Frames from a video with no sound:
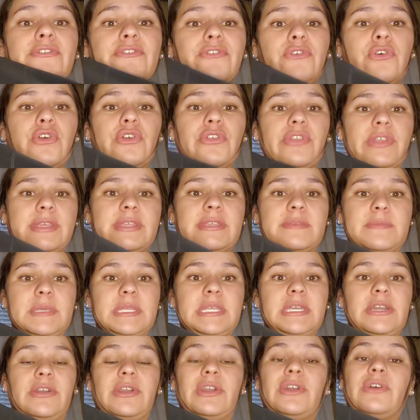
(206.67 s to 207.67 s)
for this
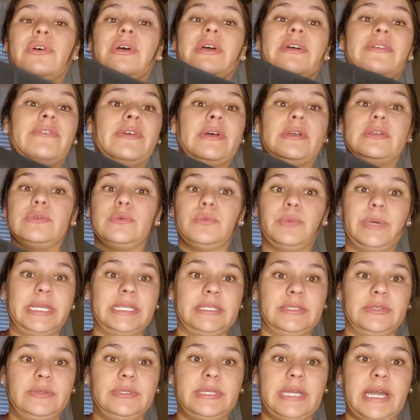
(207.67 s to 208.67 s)
material. It felt way
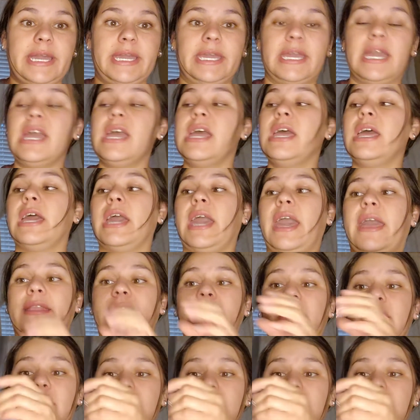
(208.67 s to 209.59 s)
too tight, and